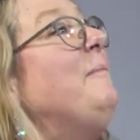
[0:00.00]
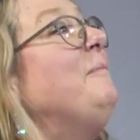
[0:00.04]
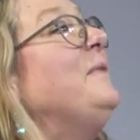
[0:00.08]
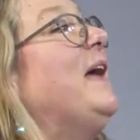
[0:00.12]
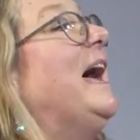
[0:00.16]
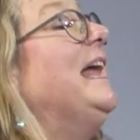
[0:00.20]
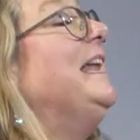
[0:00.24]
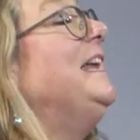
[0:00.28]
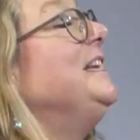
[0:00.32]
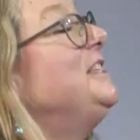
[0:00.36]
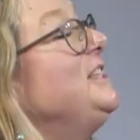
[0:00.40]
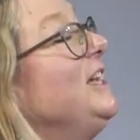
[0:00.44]

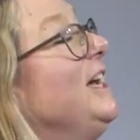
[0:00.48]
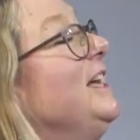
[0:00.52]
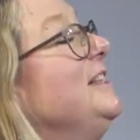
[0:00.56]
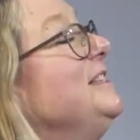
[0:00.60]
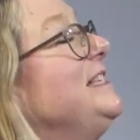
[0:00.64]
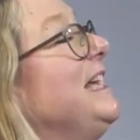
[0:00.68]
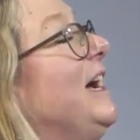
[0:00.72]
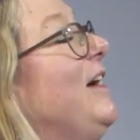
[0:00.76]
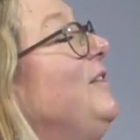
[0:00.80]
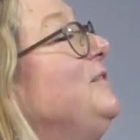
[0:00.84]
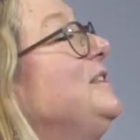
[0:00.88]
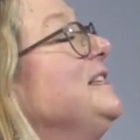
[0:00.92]
And it
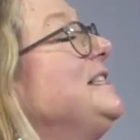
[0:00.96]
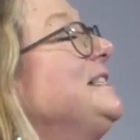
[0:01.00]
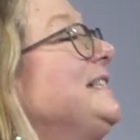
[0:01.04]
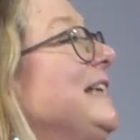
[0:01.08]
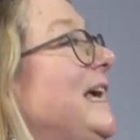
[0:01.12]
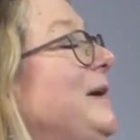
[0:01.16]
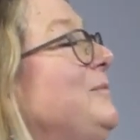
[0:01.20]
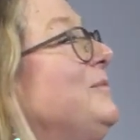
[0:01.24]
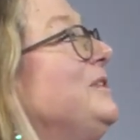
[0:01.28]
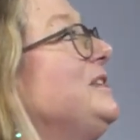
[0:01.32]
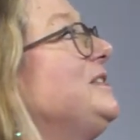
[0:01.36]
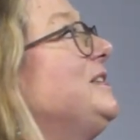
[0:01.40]
turns out if the
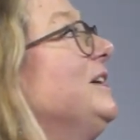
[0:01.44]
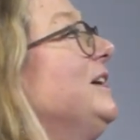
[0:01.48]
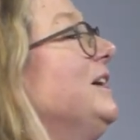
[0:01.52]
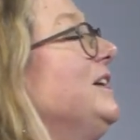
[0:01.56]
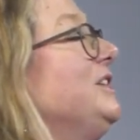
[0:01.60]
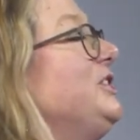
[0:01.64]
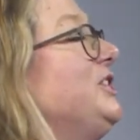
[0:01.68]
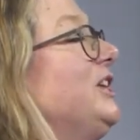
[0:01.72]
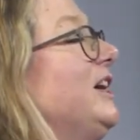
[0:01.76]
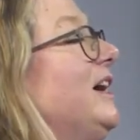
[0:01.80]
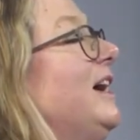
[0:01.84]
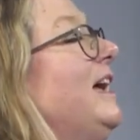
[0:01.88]
same
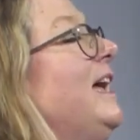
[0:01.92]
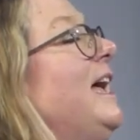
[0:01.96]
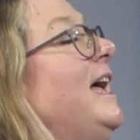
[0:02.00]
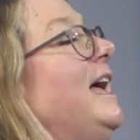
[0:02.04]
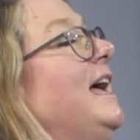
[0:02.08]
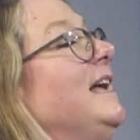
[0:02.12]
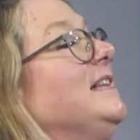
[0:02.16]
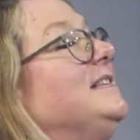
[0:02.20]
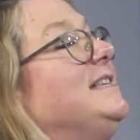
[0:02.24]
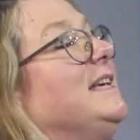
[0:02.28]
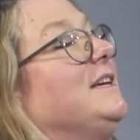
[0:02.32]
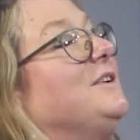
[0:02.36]
researcher
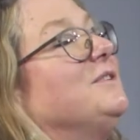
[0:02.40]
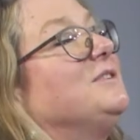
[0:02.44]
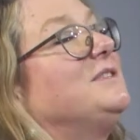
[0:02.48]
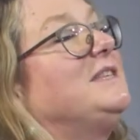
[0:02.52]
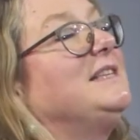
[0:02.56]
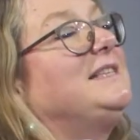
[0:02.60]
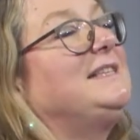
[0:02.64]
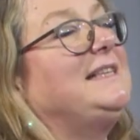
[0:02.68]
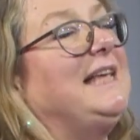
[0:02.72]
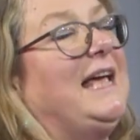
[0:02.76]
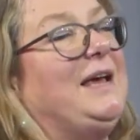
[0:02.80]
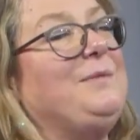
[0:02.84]
tickles
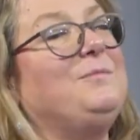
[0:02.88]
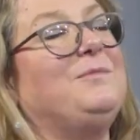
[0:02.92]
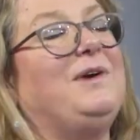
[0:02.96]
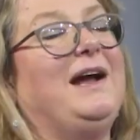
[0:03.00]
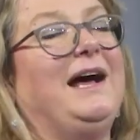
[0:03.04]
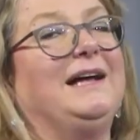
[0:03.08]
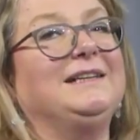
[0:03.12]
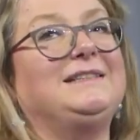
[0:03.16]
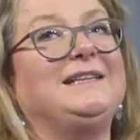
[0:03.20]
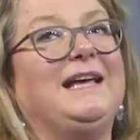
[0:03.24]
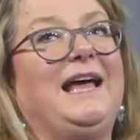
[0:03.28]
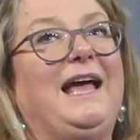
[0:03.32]
the same
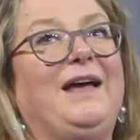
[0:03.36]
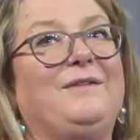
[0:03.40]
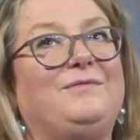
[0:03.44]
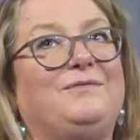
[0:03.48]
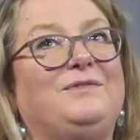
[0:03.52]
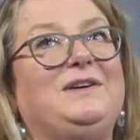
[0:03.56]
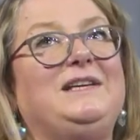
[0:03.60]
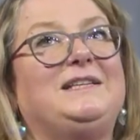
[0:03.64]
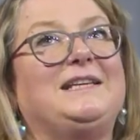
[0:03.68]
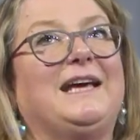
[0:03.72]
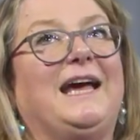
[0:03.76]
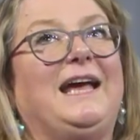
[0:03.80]
rat
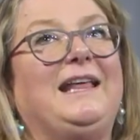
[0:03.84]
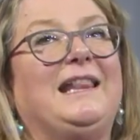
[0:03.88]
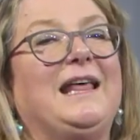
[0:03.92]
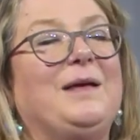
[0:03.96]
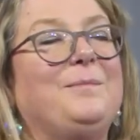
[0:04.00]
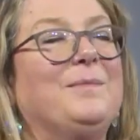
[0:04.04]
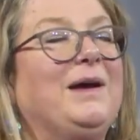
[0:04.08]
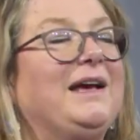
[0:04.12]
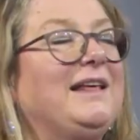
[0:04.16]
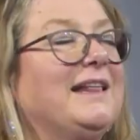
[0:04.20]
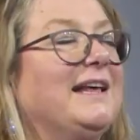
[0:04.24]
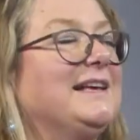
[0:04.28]
every day, they
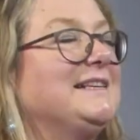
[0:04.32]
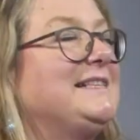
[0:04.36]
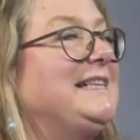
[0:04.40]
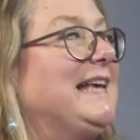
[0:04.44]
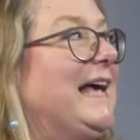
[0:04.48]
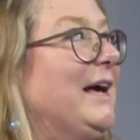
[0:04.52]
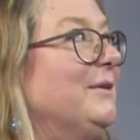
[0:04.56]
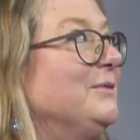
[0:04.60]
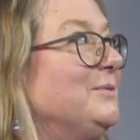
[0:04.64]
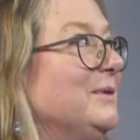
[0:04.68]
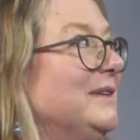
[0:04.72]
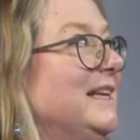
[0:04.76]
make that
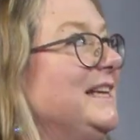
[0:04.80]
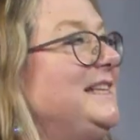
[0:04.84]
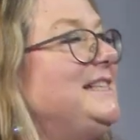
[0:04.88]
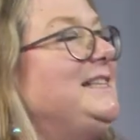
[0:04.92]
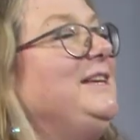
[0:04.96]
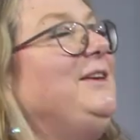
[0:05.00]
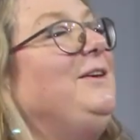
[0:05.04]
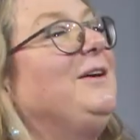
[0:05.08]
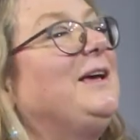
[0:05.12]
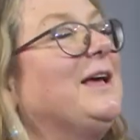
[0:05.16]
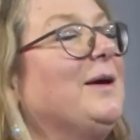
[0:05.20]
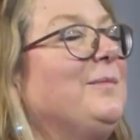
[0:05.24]
sound when they
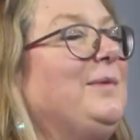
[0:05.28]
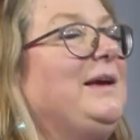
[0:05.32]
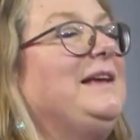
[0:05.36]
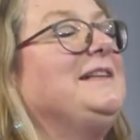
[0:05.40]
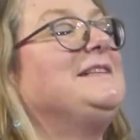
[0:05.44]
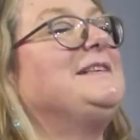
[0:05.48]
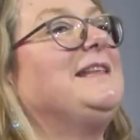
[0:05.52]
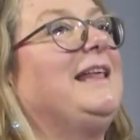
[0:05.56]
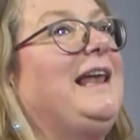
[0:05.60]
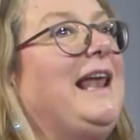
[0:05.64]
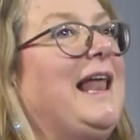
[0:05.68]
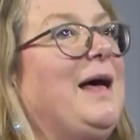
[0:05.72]
see you coming
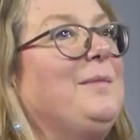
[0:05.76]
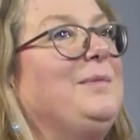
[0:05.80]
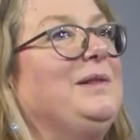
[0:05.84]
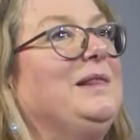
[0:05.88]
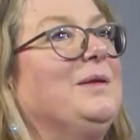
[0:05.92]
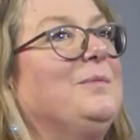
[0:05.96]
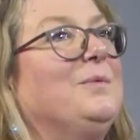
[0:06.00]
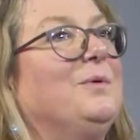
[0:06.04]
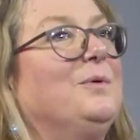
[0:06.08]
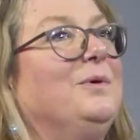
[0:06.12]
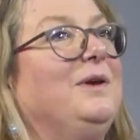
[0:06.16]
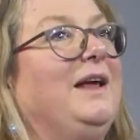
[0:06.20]
into the lab in
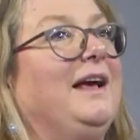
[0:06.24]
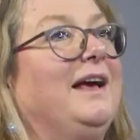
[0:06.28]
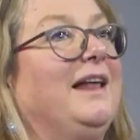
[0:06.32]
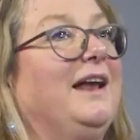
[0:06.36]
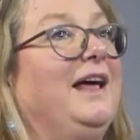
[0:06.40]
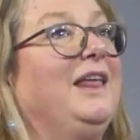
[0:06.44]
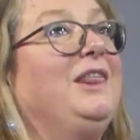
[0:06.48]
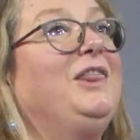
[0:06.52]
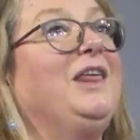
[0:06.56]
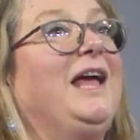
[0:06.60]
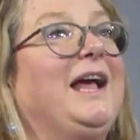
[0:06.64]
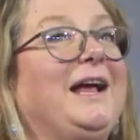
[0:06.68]
the morning. And
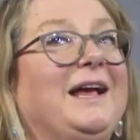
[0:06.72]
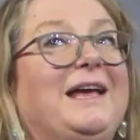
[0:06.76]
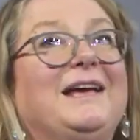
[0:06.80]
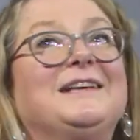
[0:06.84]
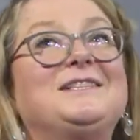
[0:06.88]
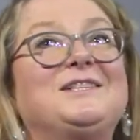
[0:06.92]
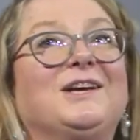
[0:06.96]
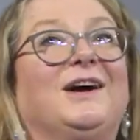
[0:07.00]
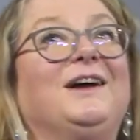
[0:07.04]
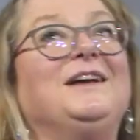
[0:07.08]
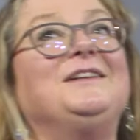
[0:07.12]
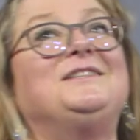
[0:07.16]
I think
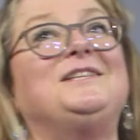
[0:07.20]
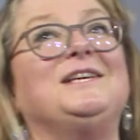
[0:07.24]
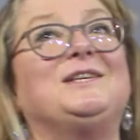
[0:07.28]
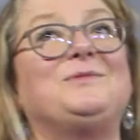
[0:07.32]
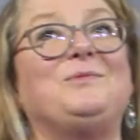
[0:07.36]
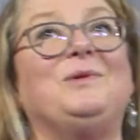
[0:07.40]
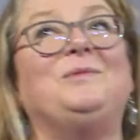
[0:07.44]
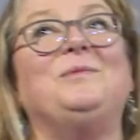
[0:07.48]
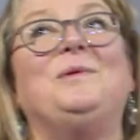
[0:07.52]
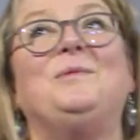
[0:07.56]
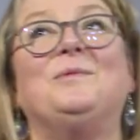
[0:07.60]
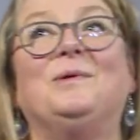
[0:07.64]
scientists
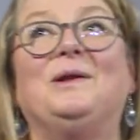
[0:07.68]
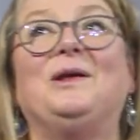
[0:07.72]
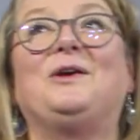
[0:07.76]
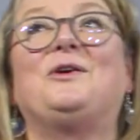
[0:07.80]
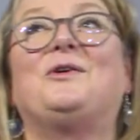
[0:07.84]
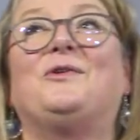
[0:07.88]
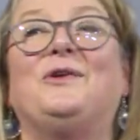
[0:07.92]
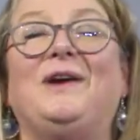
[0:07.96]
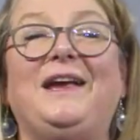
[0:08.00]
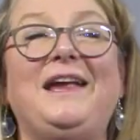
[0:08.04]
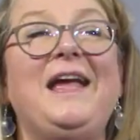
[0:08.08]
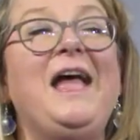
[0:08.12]
with me will
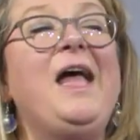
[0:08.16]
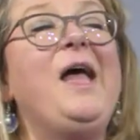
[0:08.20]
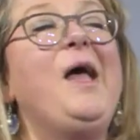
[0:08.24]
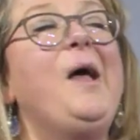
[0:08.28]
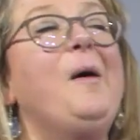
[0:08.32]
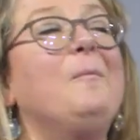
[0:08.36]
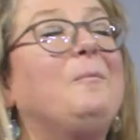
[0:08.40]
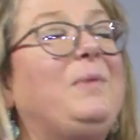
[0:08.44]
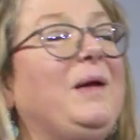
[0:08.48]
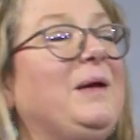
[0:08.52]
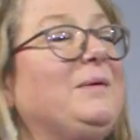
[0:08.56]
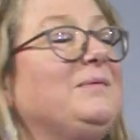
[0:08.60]
agree.
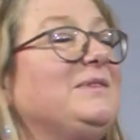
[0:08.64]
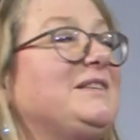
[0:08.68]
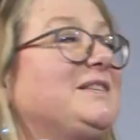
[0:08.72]
People